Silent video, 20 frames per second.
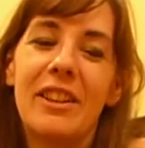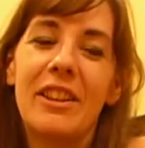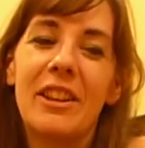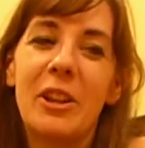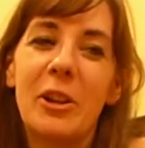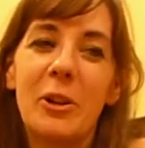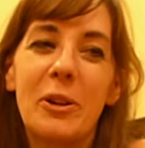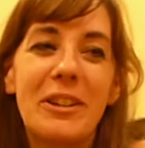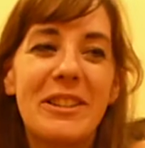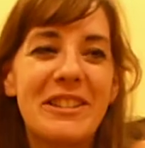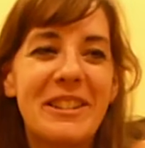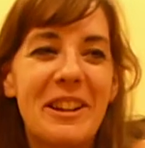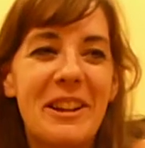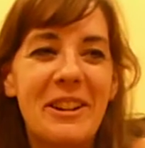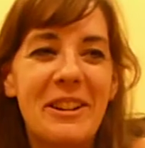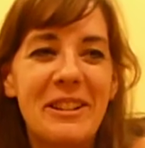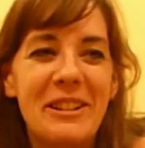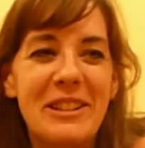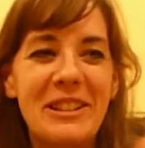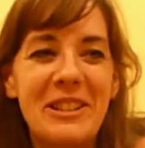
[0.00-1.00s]
There is
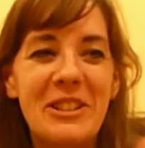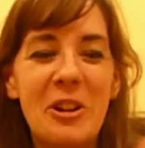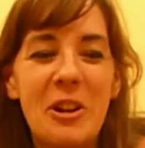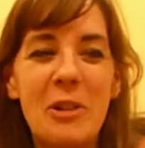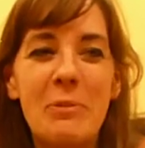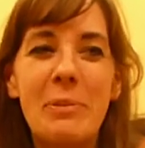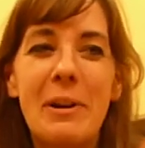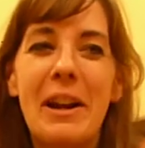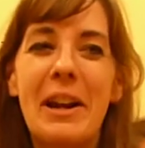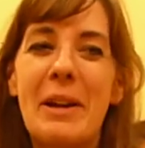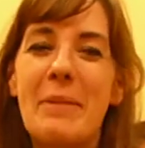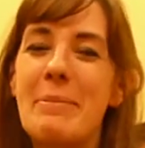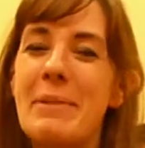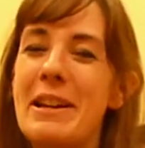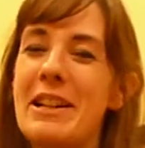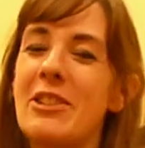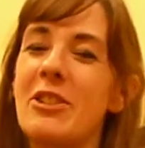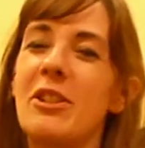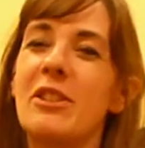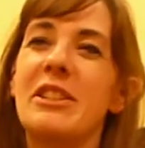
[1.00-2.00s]
a song by a
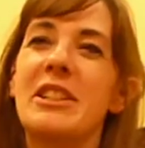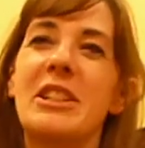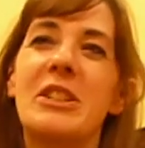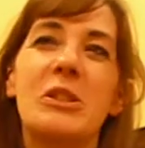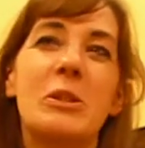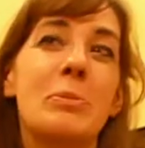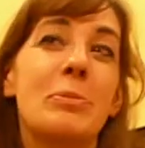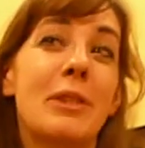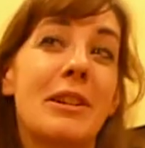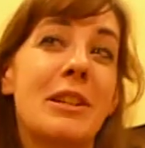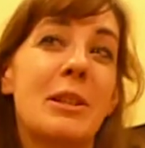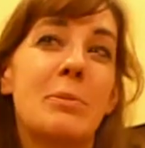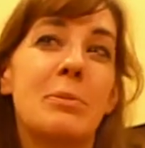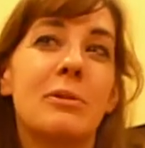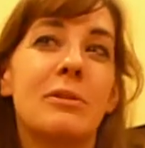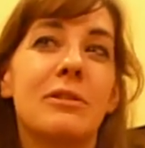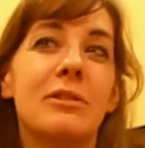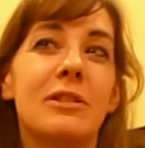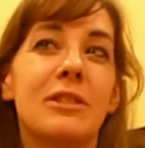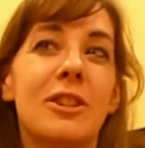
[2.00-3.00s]
band called The
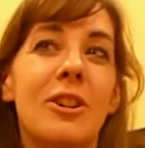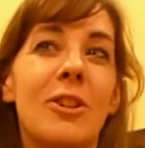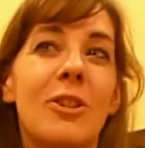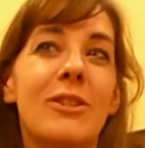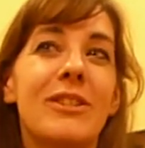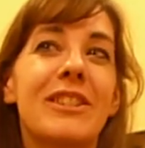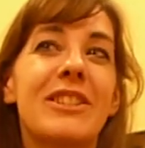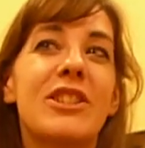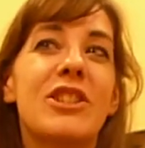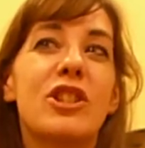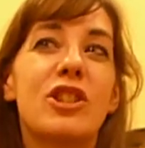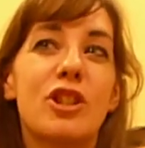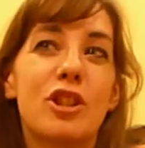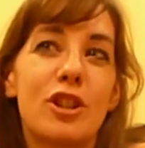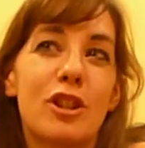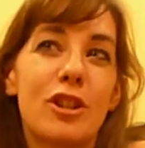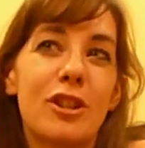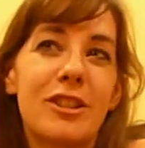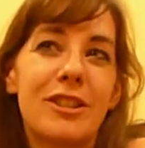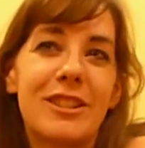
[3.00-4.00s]
Irrepressibles called This
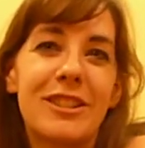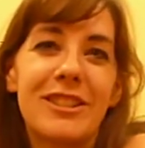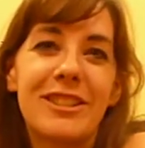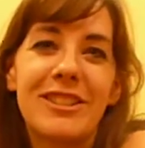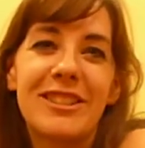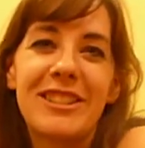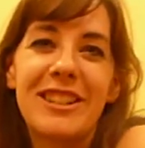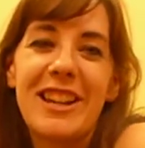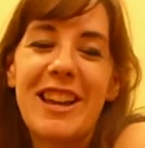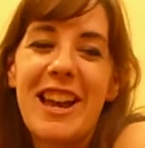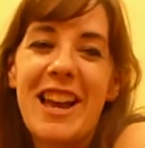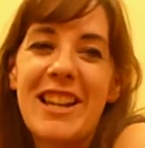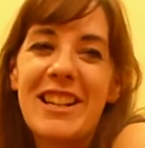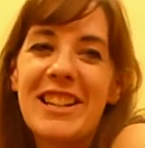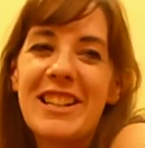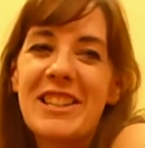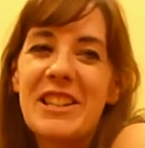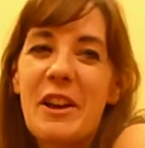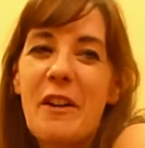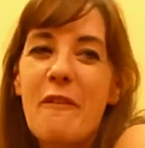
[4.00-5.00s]
Shirt. And
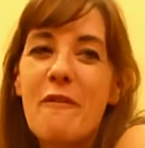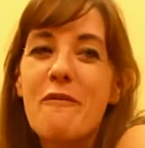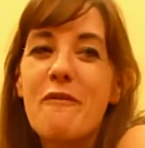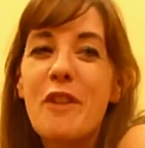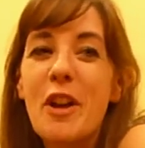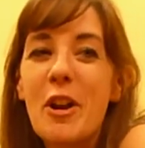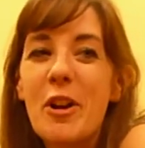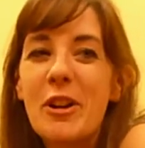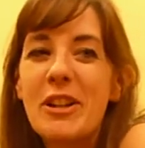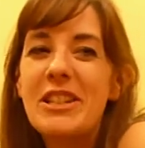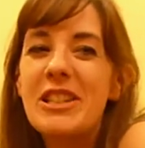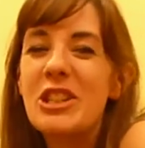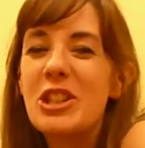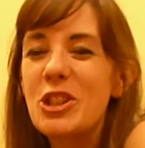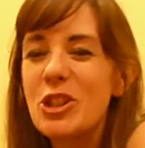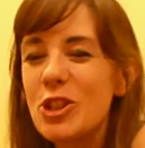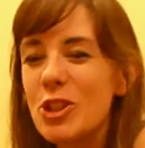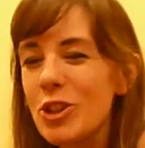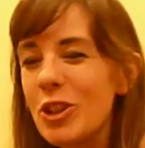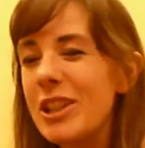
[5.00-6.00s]
it's a very
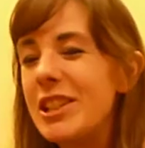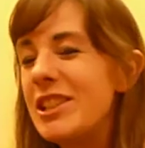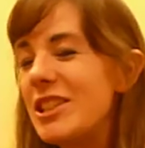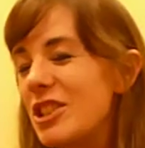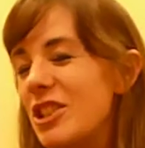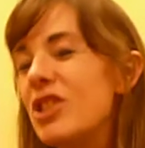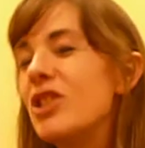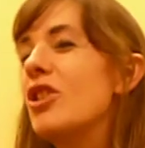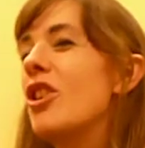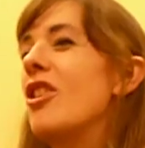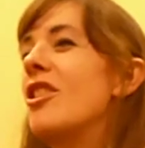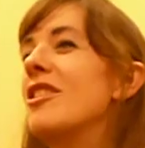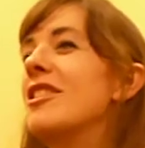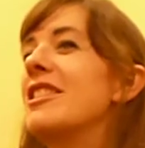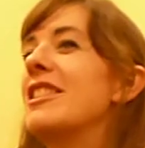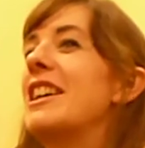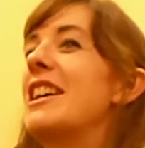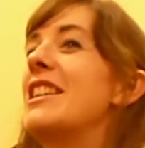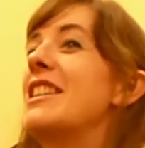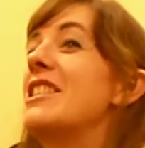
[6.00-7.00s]
strange
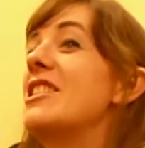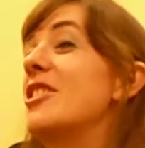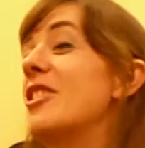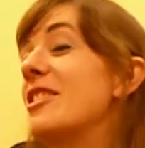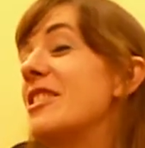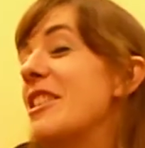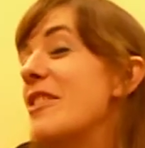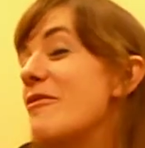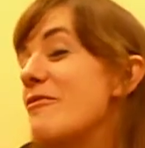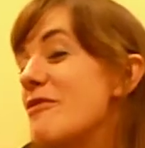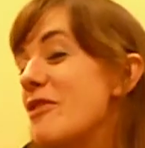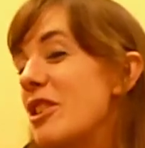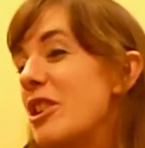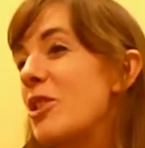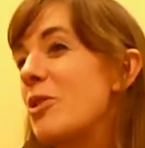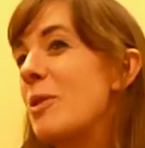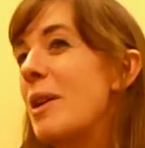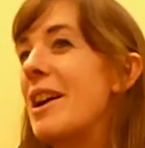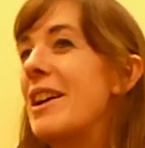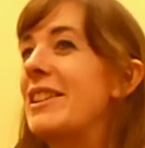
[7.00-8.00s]
song, and it starts out
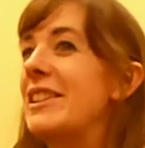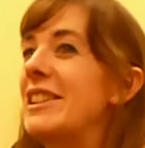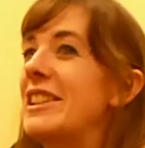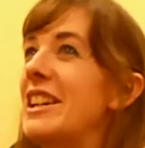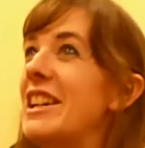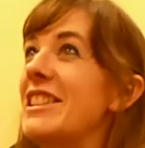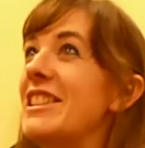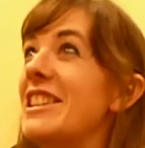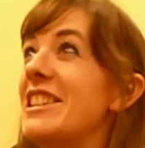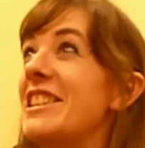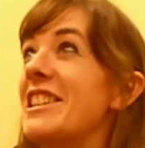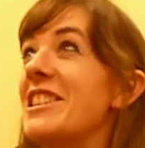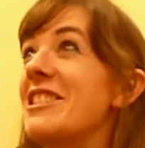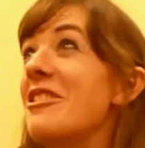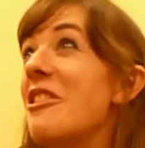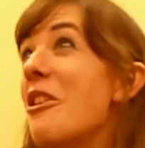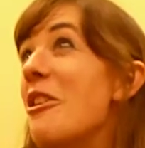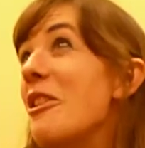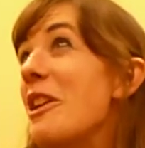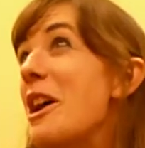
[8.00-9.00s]
very quietly, and then it gets
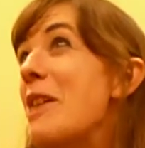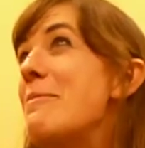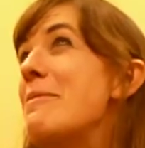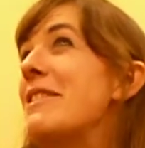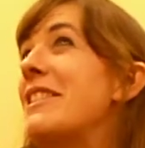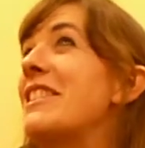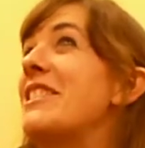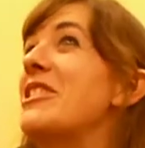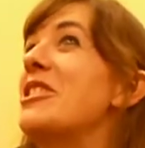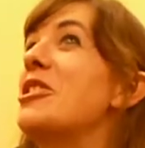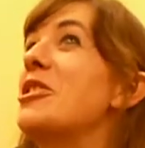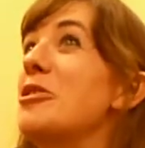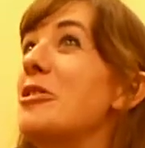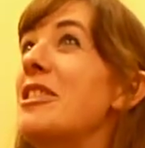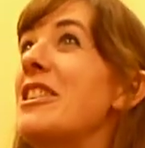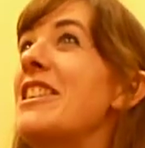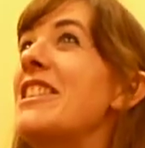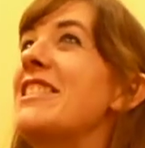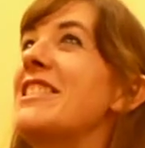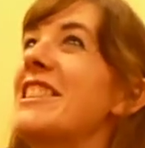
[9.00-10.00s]
all epic and
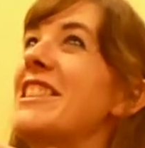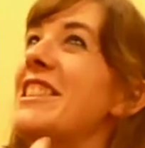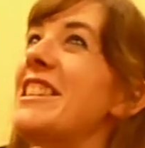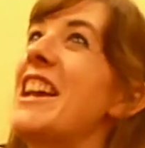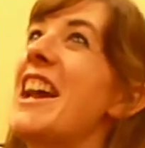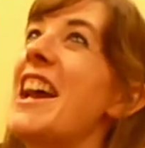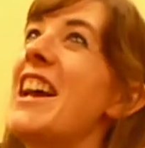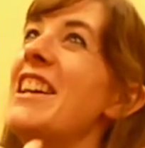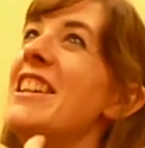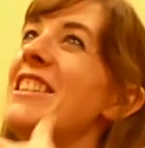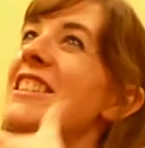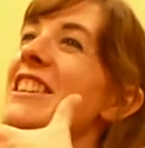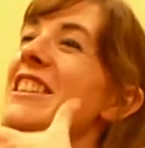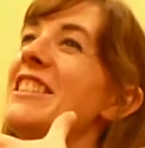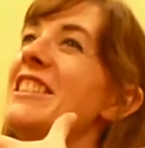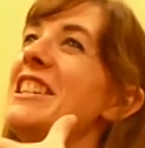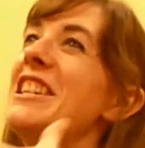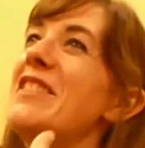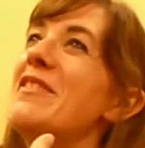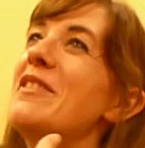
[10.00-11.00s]
strings at the end,
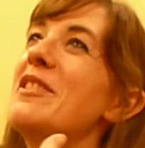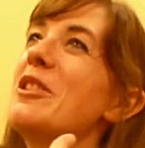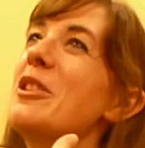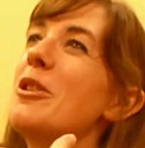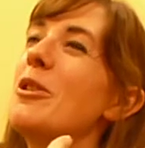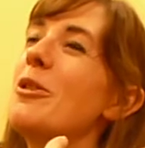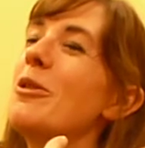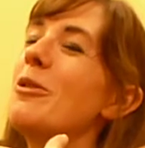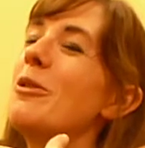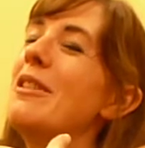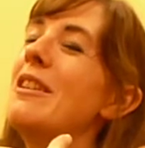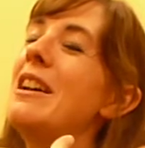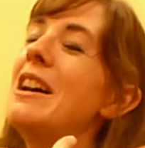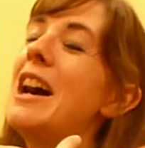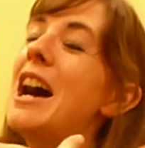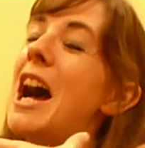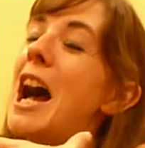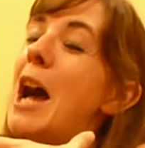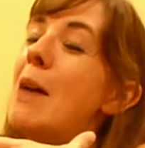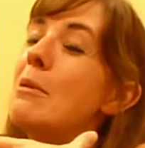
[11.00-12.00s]
and even though
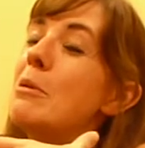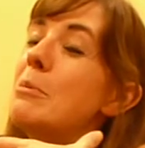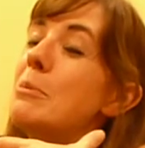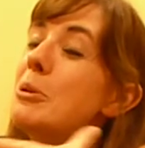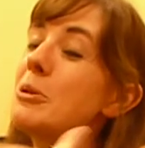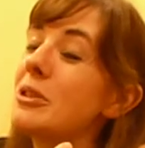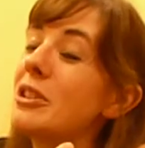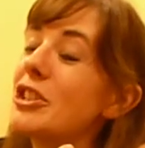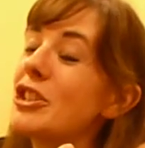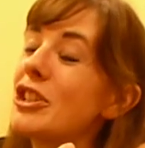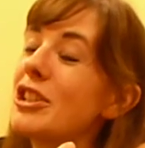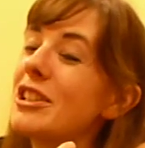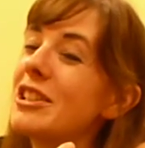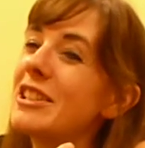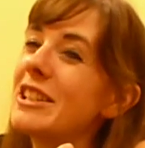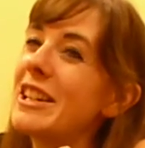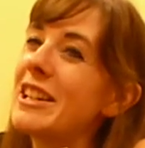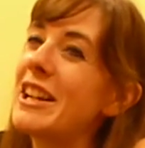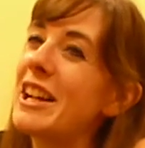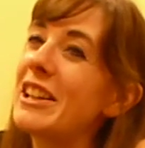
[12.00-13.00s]
I'm a
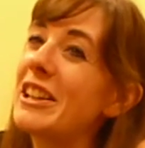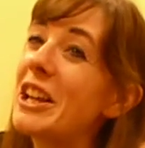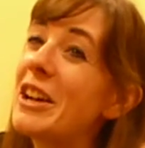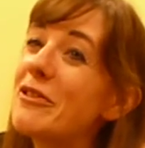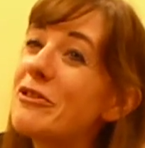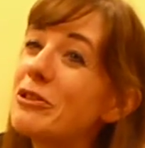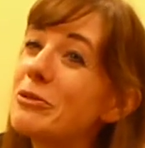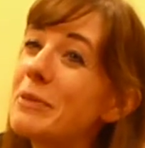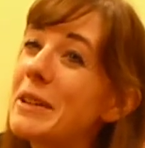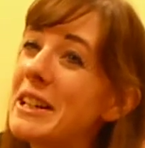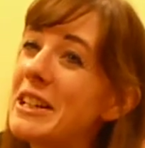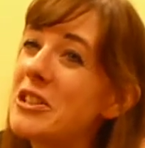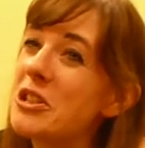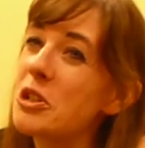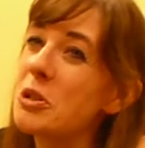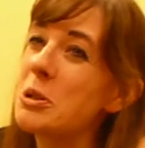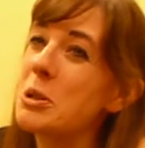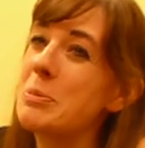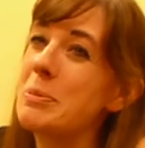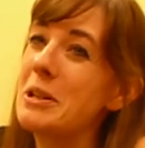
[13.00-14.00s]
musician and I love for my
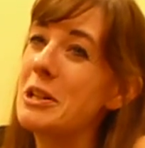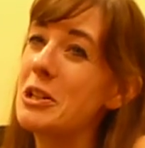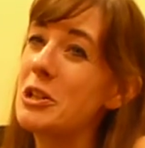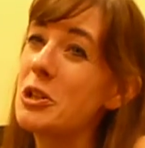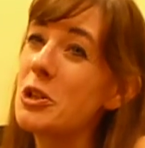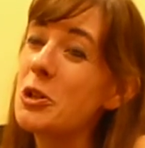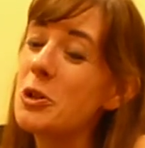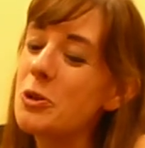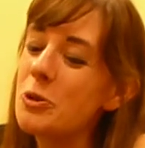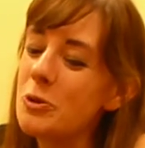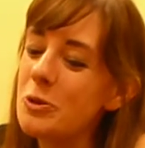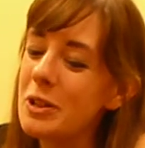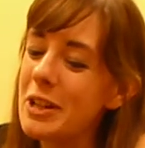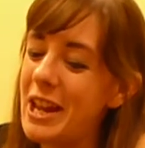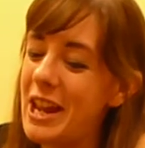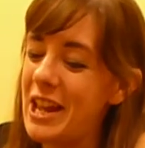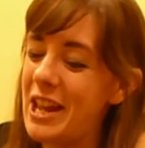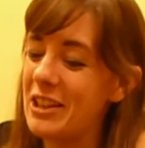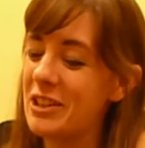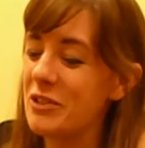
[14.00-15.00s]
instruments to be in tune,
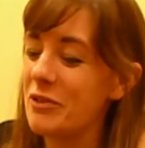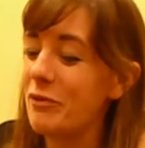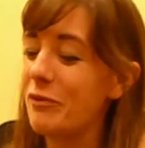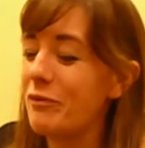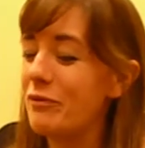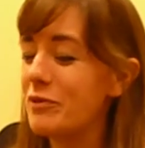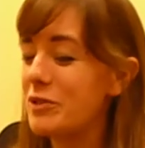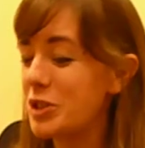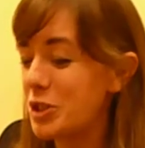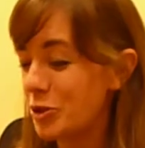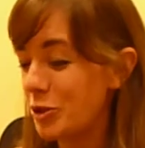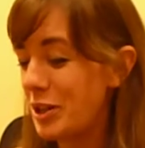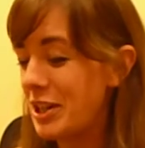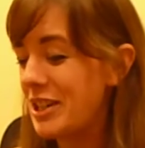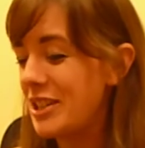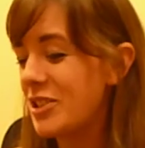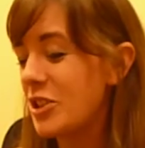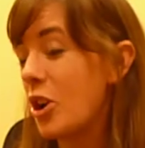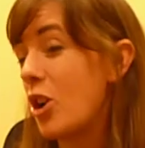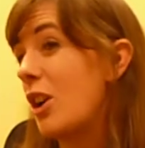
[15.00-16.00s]
and the
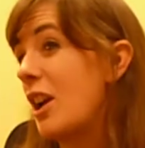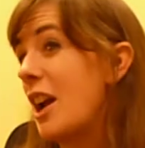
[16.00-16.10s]
strings are